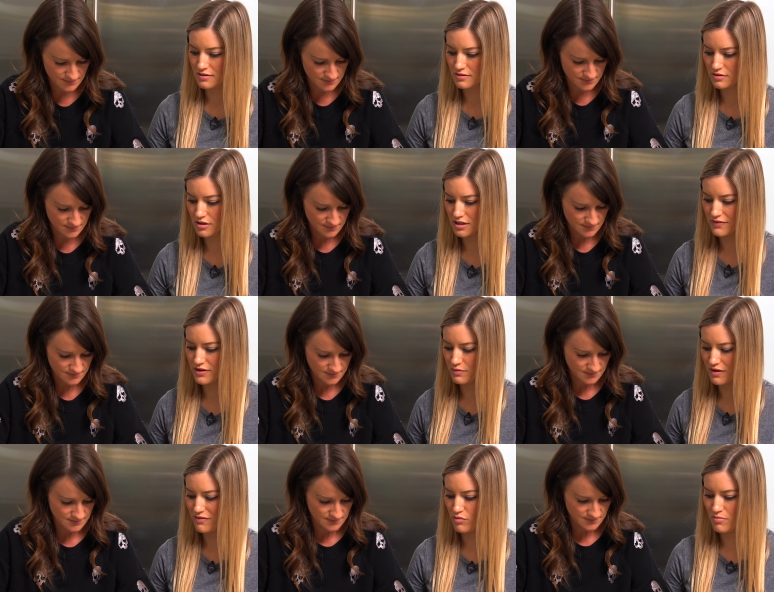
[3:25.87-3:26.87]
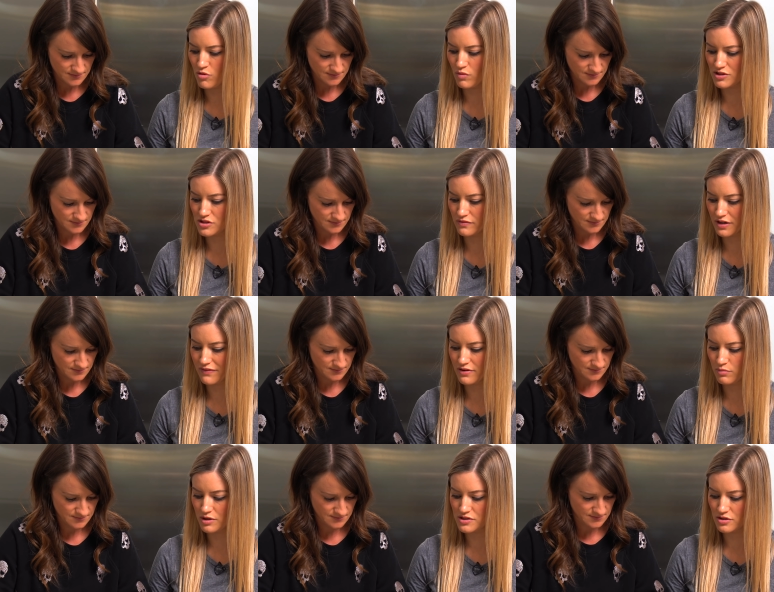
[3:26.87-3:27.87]
Speaker 1: that. Give it one more once over. Give it a
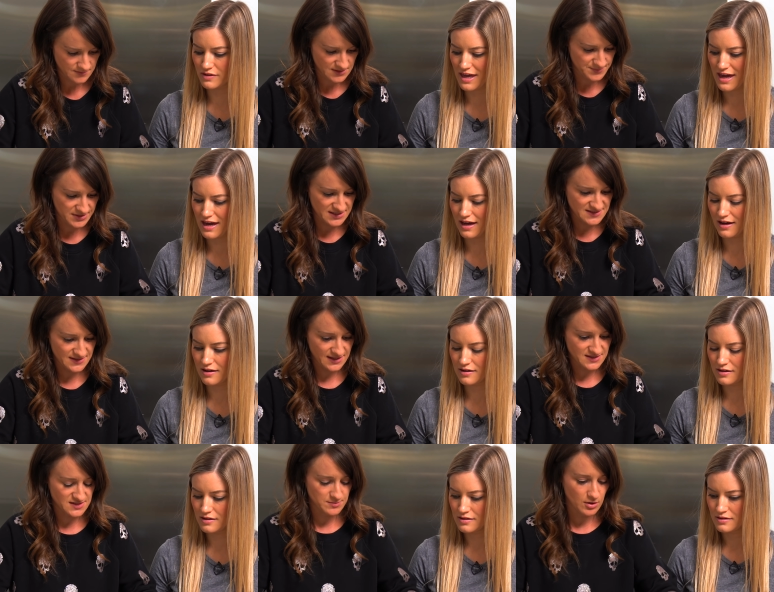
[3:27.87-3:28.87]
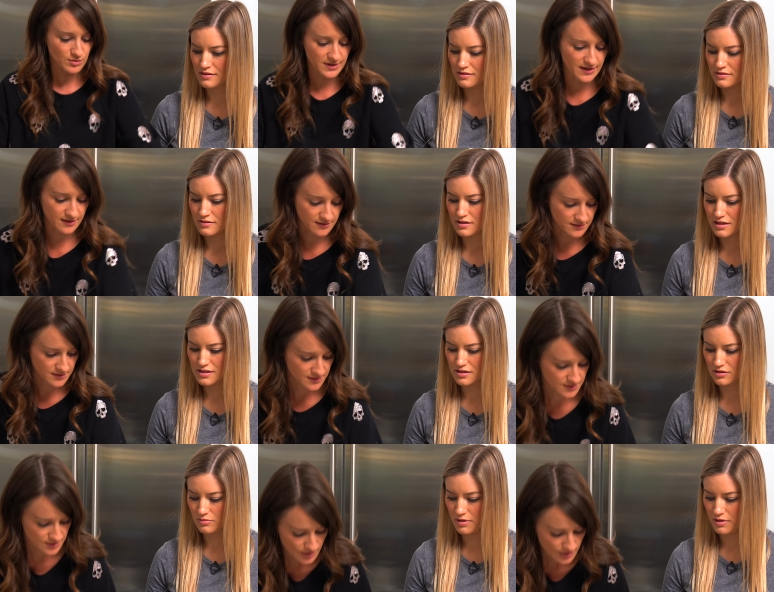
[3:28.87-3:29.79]
once over.
Speaker 2: Yeah. But it's like smoking. It is a little